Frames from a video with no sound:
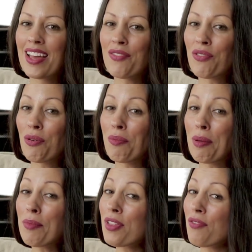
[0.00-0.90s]
If you
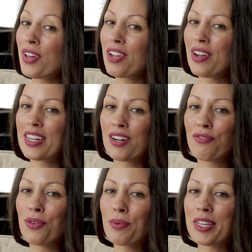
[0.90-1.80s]
remember the video I did a
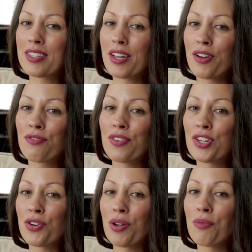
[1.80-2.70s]
few weeks ago
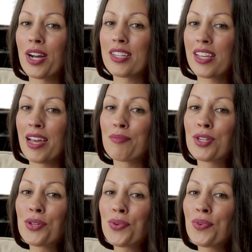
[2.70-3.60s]
featuring Wyze Cam
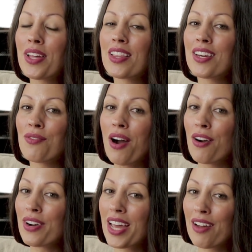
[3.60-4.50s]
2, then you
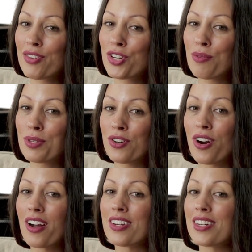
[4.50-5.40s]
already have a
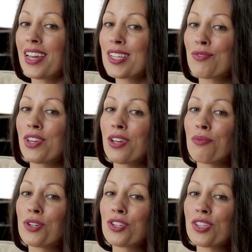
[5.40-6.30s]
jumpstart on today's video,
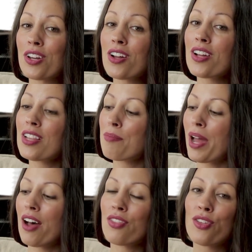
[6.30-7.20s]
which is all
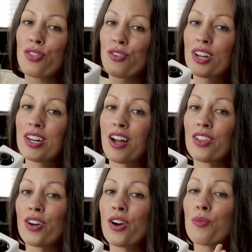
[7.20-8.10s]
about the $30
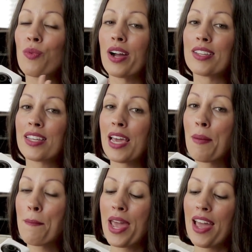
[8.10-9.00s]
Wyze
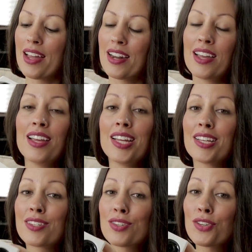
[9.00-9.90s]
Cam Pan.
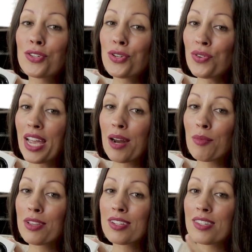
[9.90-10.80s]
This is a new
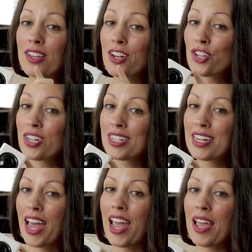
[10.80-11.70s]
camera that's launching
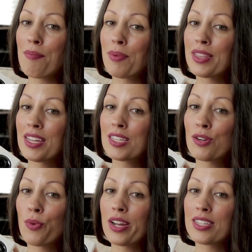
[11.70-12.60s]
today, but thanks
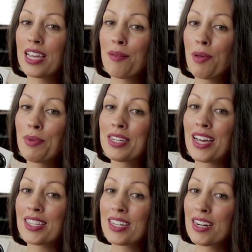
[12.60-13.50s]
to Wyze Cam, I've been
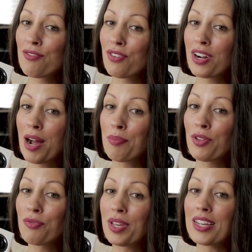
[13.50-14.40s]
testing it for a couple
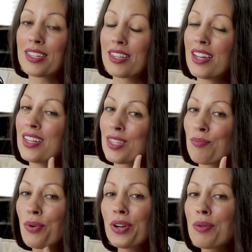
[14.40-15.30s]
of weeks. It's
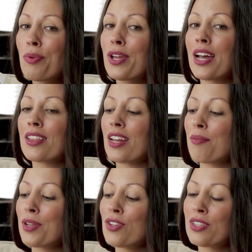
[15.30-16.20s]
important to point out that
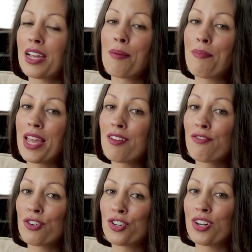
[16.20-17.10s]
I've been using a beta
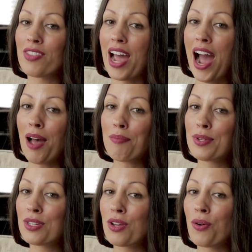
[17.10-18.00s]
version of the app,
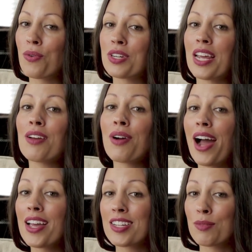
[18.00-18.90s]
so take what
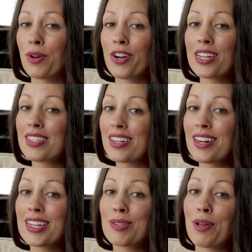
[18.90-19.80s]
I experienced
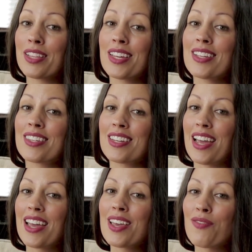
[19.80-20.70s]
and expect things to
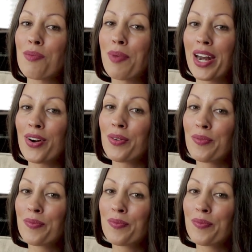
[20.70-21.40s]
get even better.